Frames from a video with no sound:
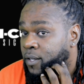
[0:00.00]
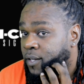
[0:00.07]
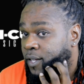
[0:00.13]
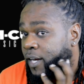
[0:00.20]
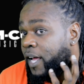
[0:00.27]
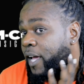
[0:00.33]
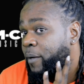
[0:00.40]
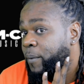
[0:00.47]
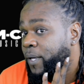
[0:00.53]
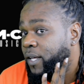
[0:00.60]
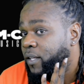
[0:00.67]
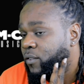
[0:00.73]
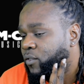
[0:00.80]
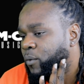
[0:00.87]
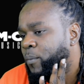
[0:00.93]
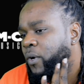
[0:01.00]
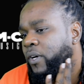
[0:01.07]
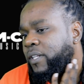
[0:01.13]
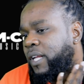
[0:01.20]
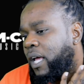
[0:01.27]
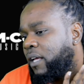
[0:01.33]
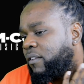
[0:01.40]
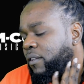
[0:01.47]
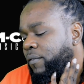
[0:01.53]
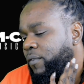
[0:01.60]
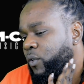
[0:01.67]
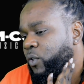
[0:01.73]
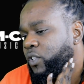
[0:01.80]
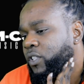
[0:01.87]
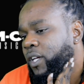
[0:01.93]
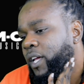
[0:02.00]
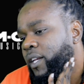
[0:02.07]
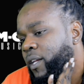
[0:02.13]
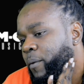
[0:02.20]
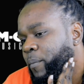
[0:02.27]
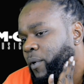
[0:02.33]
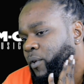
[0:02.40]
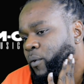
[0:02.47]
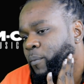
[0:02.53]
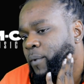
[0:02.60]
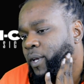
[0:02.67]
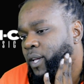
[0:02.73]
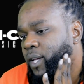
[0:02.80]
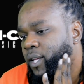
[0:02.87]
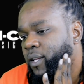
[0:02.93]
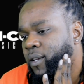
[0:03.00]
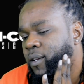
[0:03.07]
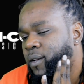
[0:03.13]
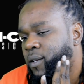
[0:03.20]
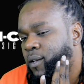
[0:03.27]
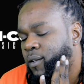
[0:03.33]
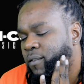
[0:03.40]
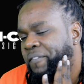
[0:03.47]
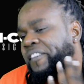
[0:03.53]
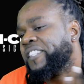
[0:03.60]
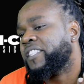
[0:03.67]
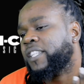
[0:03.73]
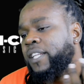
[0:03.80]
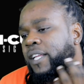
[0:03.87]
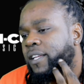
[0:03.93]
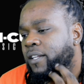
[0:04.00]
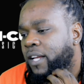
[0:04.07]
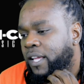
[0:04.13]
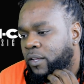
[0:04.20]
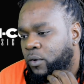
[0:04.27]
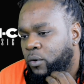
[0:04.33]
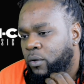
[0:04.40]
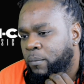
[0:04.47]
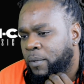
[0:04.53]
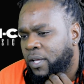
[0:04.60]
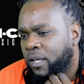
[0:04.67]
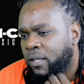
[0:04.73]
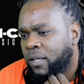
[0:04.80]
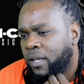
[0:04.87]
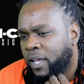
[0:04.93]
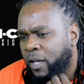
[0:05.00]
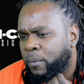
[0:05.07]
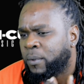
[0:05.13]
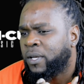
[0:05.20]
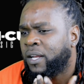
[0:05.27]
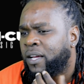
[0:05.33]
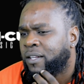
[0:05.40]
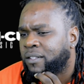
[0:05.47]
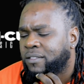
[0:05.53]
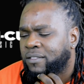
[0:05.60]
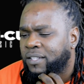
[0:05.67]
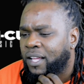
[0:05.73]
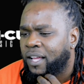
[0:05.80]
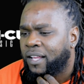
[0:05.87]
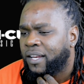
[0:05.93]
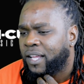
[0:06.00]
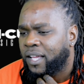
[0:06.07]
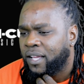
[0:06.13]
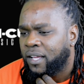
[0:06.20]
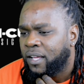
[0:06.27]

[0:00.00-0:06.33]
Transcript: You know what I mean? So more times if you shutting up and you're being vigilant, like you'll be able to understand like